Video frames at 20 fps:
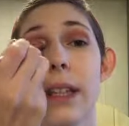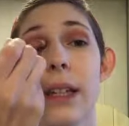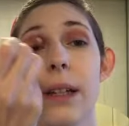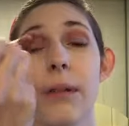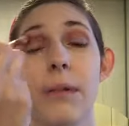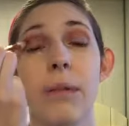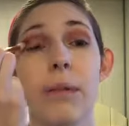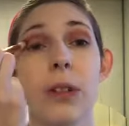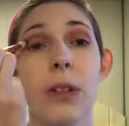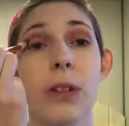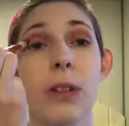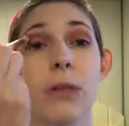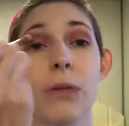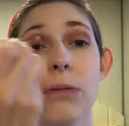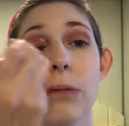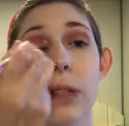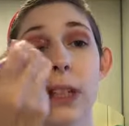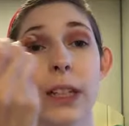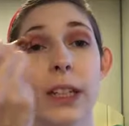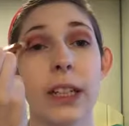And when you
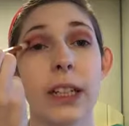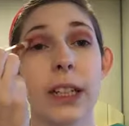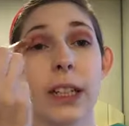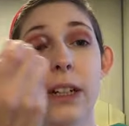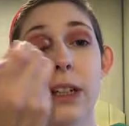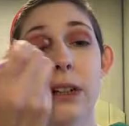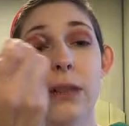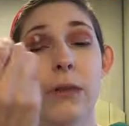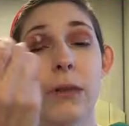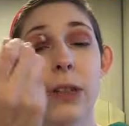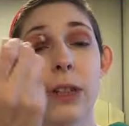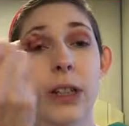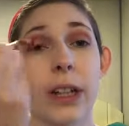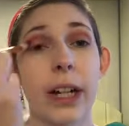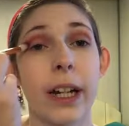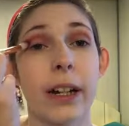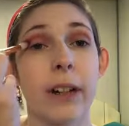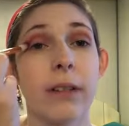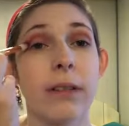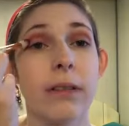really like go all
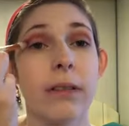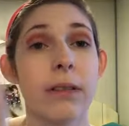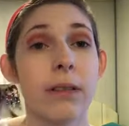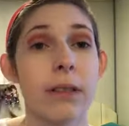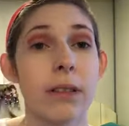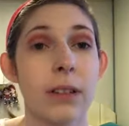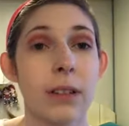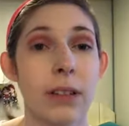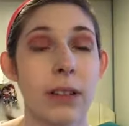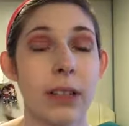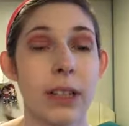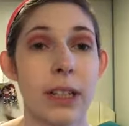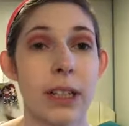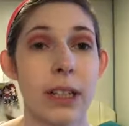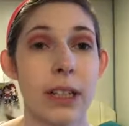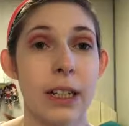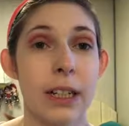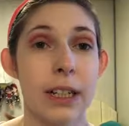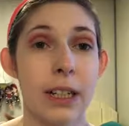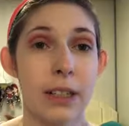out,
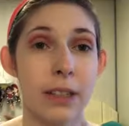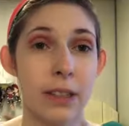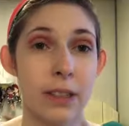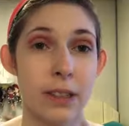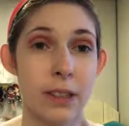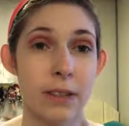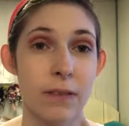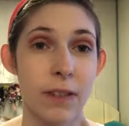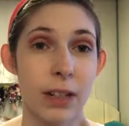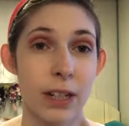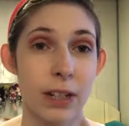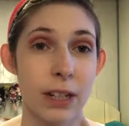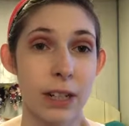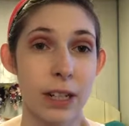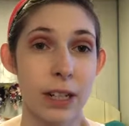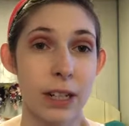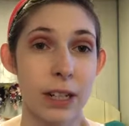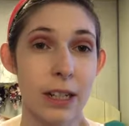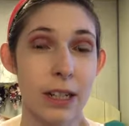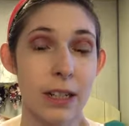it's
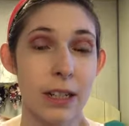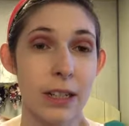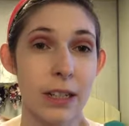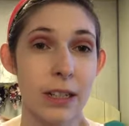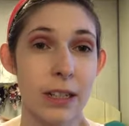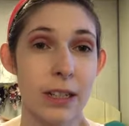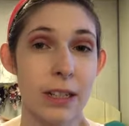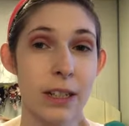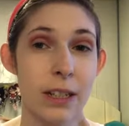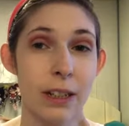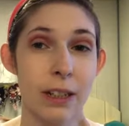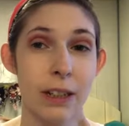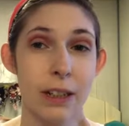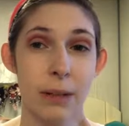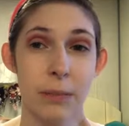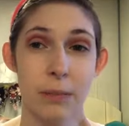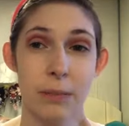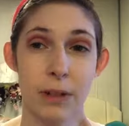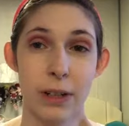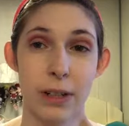very
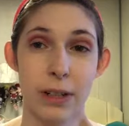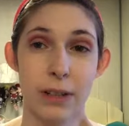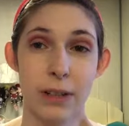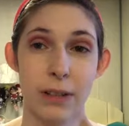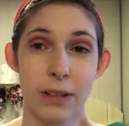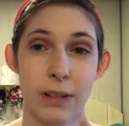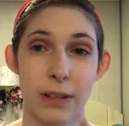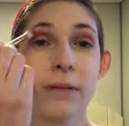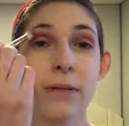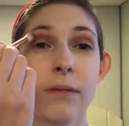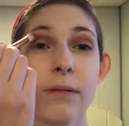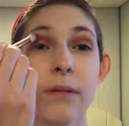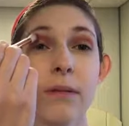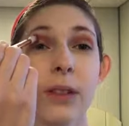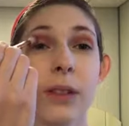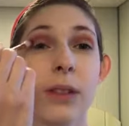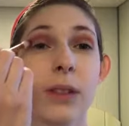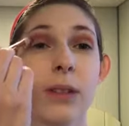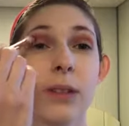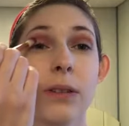deliberate
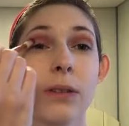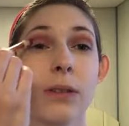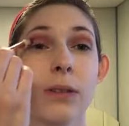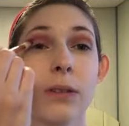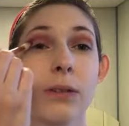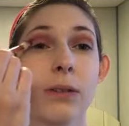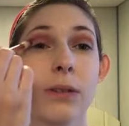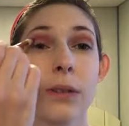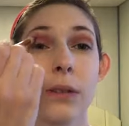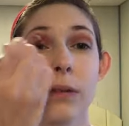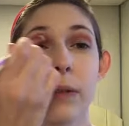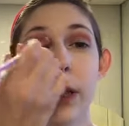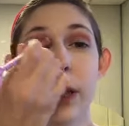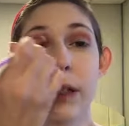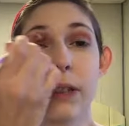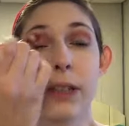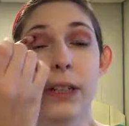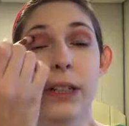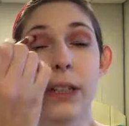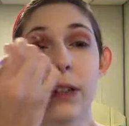or
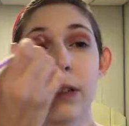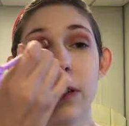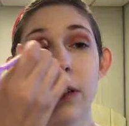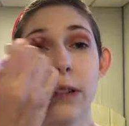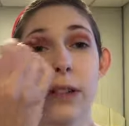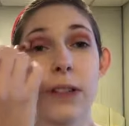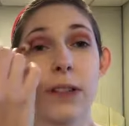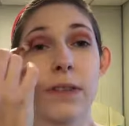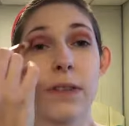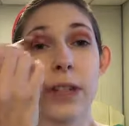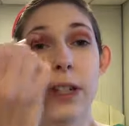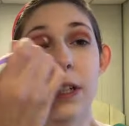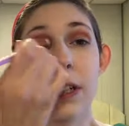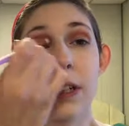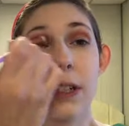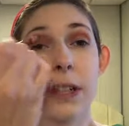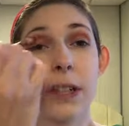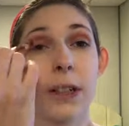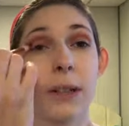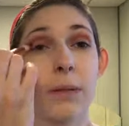rather it looks very
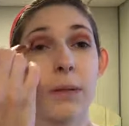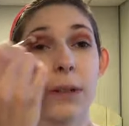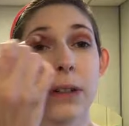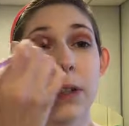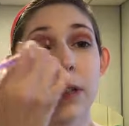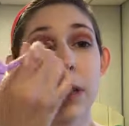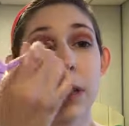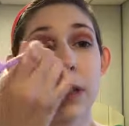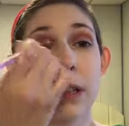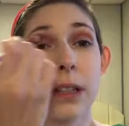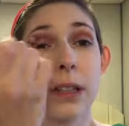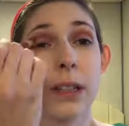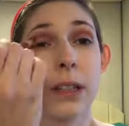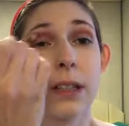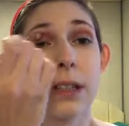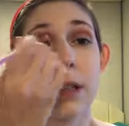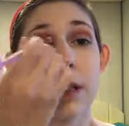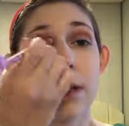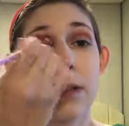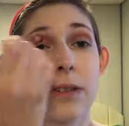deliberate
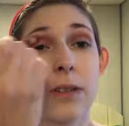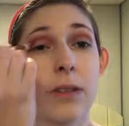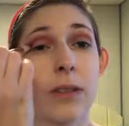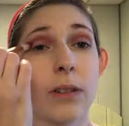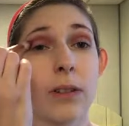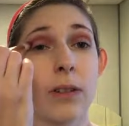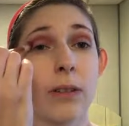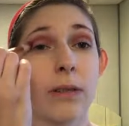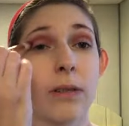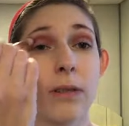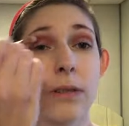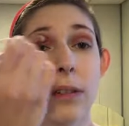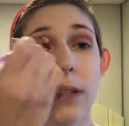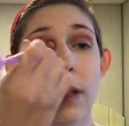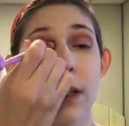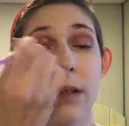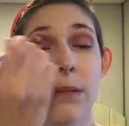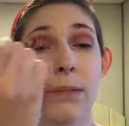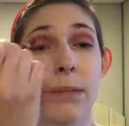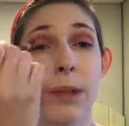so
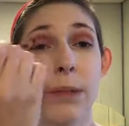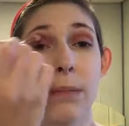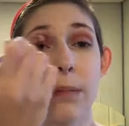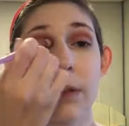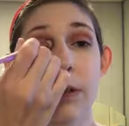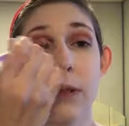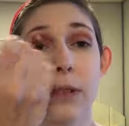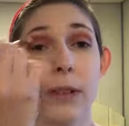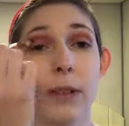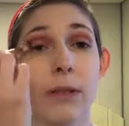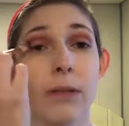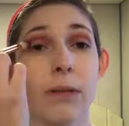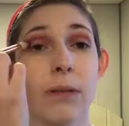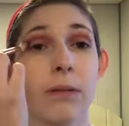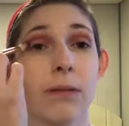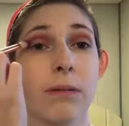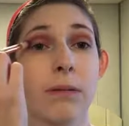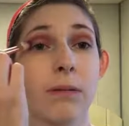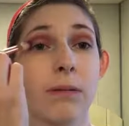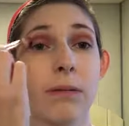then people know
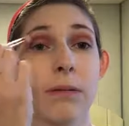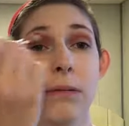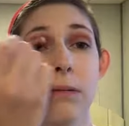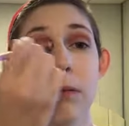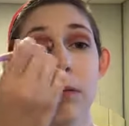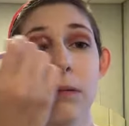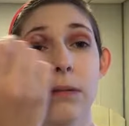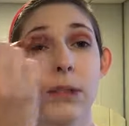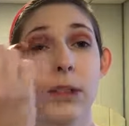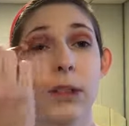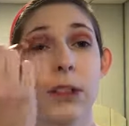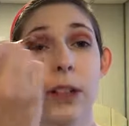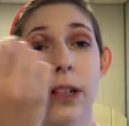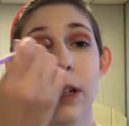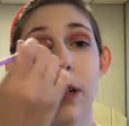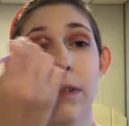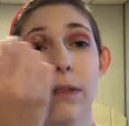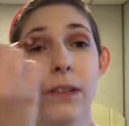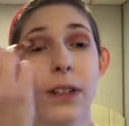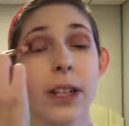you're
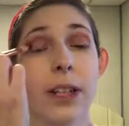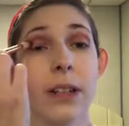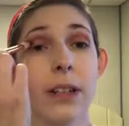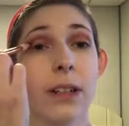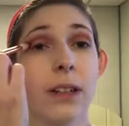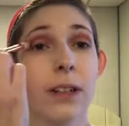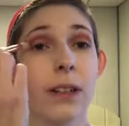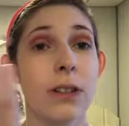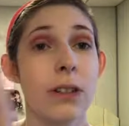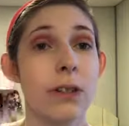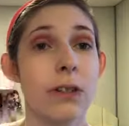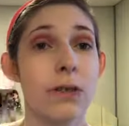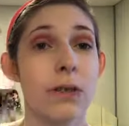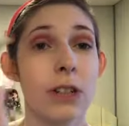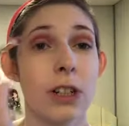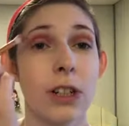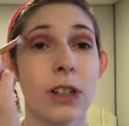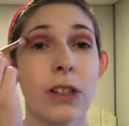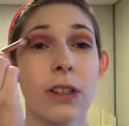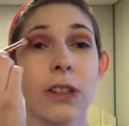not infected, you
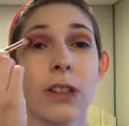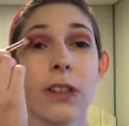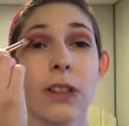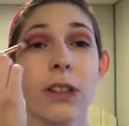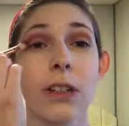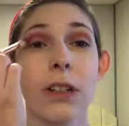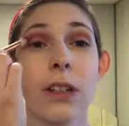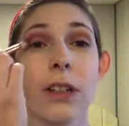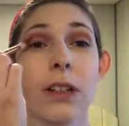just